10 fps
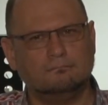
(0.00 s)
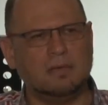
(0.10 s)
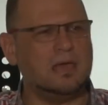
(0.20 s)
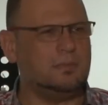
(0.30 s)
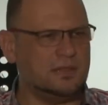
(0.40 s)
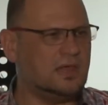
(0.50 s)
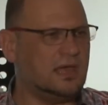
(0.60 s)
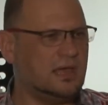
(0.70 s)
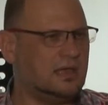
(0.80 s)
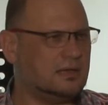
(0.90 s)
maybe
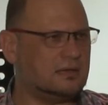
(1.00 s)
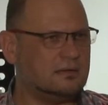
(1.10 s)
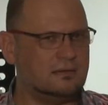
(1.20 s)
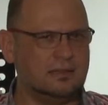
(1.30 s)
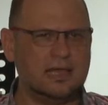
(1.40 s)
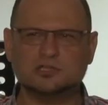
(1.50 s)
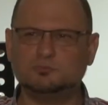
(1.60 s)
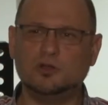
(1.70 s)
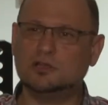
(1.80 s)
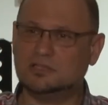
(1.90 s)
they, they
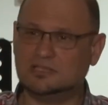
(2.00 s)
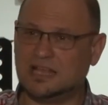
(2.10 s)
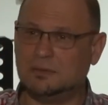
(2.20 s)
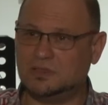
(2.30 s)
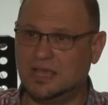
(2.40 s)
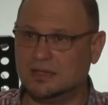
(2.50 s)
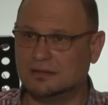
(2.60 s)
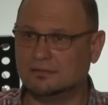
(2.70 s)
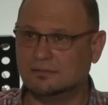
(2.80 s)
experience the same thing.